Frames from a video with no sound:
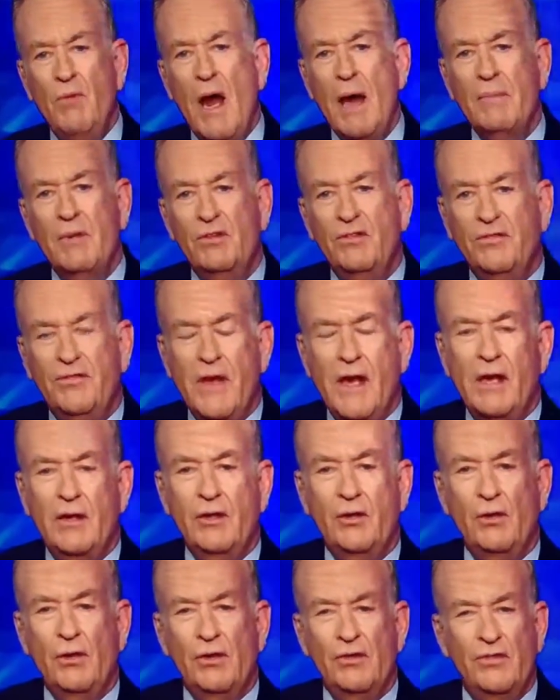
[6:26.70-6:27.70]
Mitt Romney's
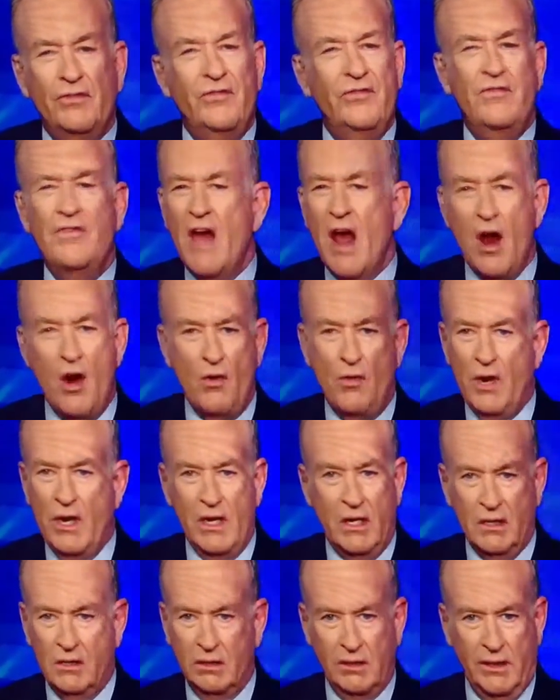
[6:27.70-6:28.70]
failure is
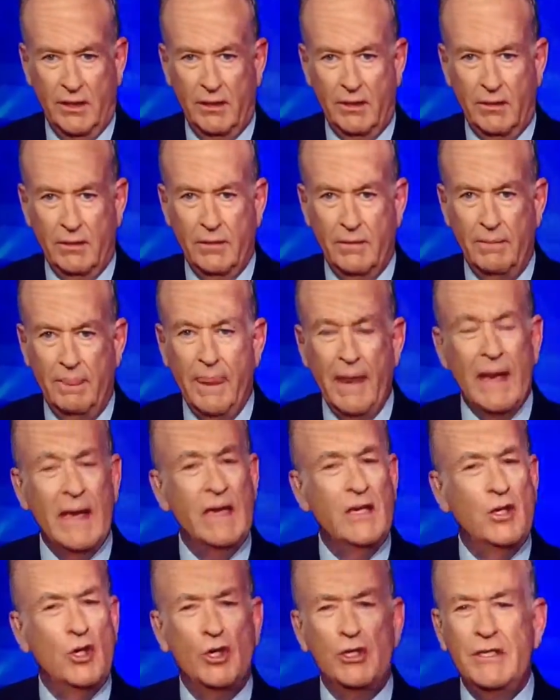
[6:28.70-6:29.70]
very clear.
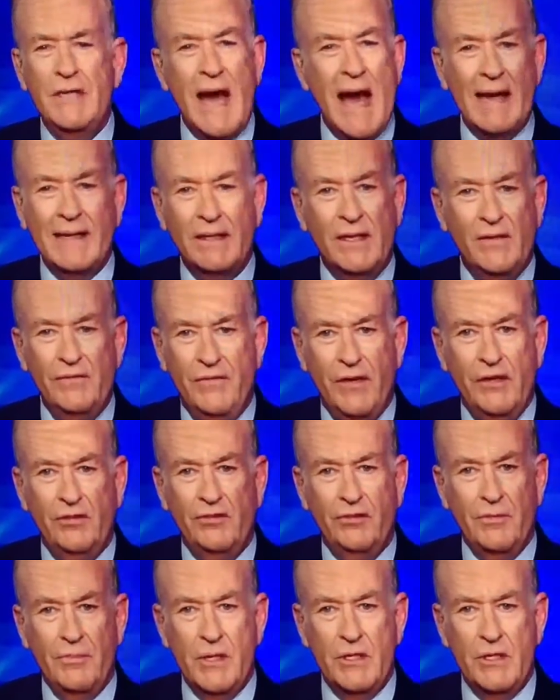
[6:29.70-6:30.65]
He could not convince